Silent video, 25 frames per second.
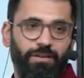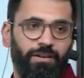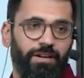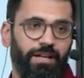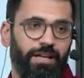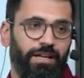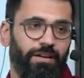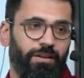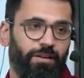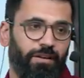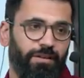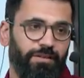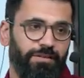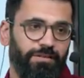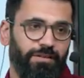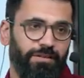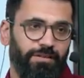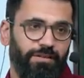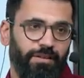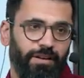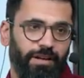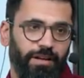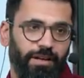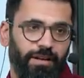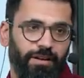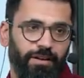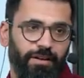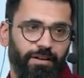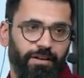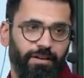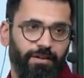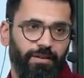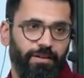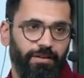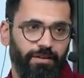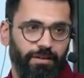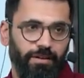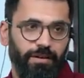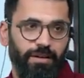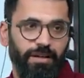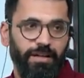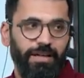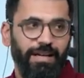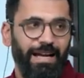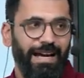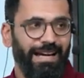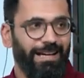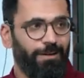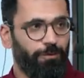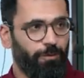or technology sharing.
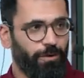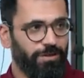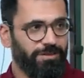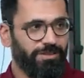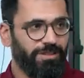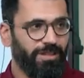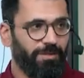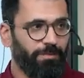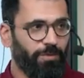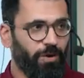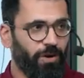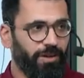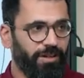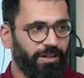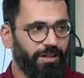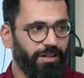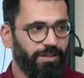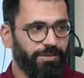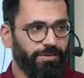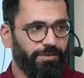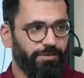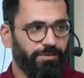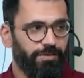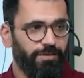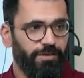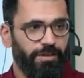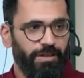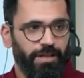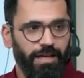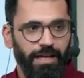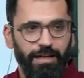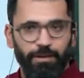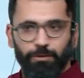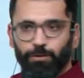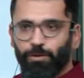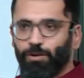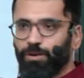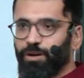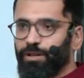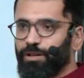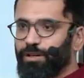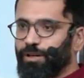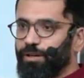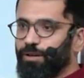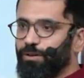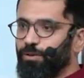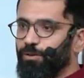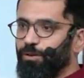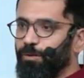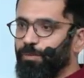Debt was the important issue. Debt got
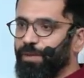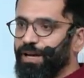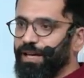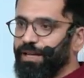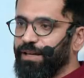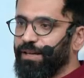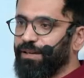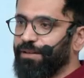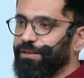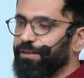controlled by